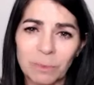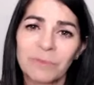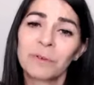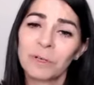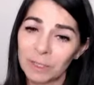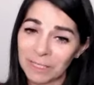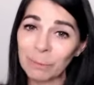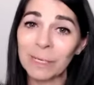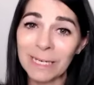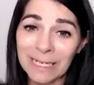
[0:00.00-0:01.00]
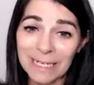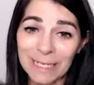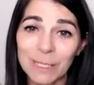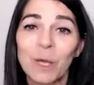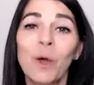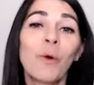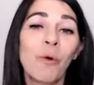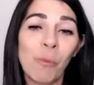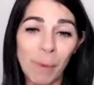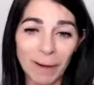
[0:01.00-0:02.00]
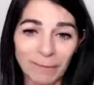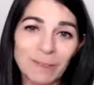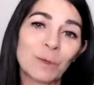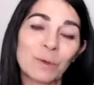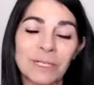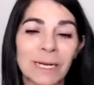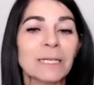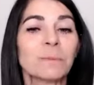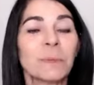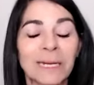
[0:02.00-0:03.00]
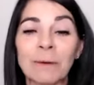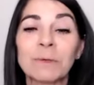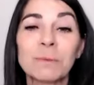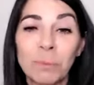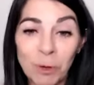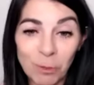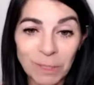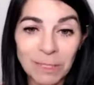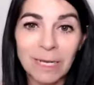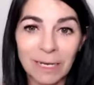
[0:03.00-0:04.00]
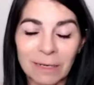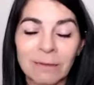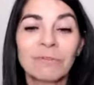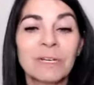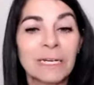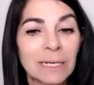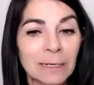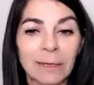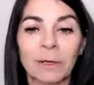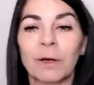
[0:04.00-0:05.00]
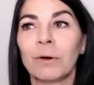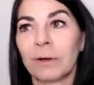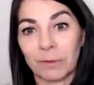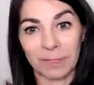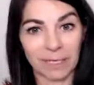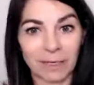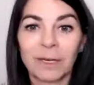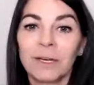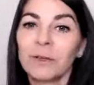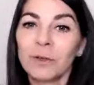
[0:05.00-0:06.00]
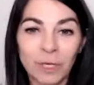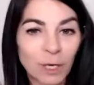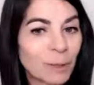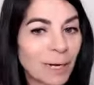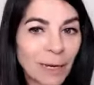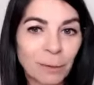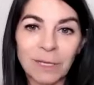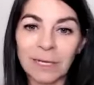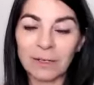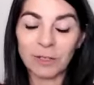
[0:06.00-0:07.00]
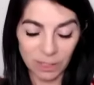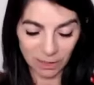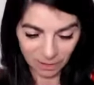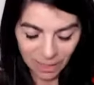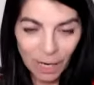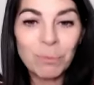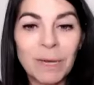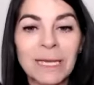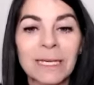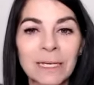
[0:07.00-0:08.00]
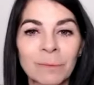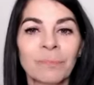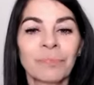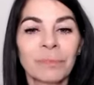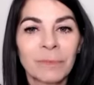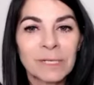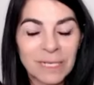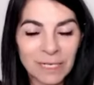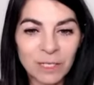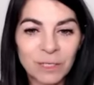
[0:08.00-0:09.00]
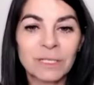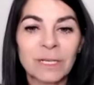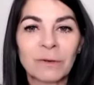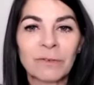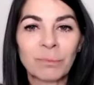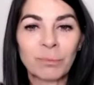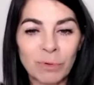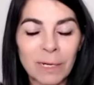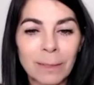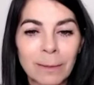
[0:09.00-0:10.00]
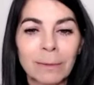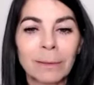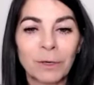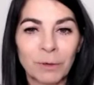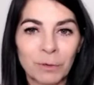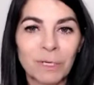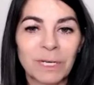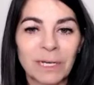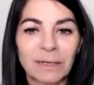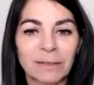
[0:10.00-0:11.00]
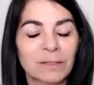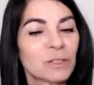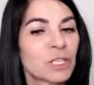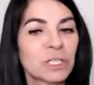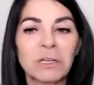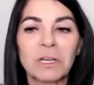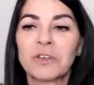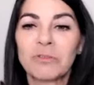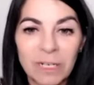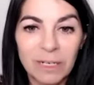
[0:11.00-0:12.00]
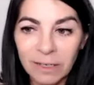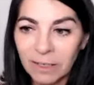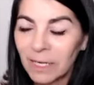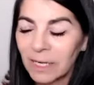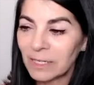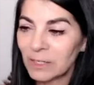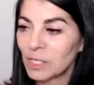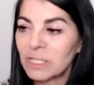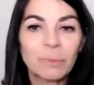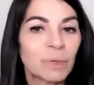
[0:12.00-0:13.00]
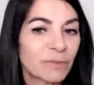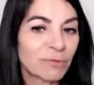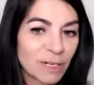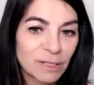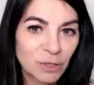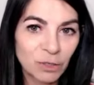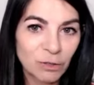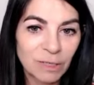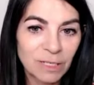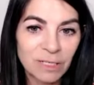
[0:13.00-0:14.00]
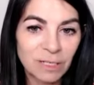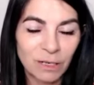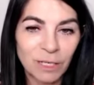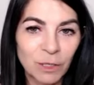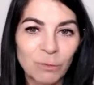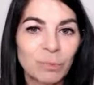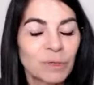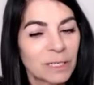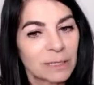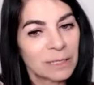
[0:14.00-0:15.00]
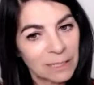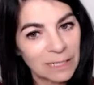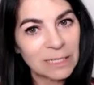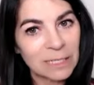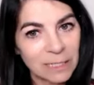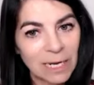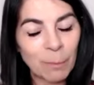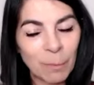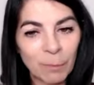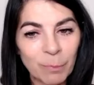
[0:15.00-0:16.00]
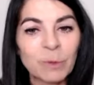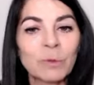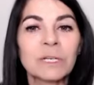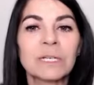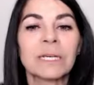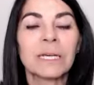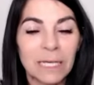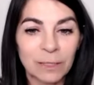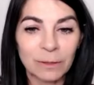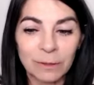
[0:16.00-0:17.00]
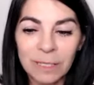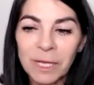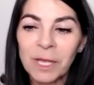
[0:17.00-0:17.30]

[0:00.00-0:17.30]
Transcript: Before it could take me years or months or days, but now it's moments. I can really like, oh, okay, you're going out there, just come back in, center yourself, breathe, you're okay. This is just a trigger. It's just a bit of residue that's stuck in your body that needed to come up in order to heal.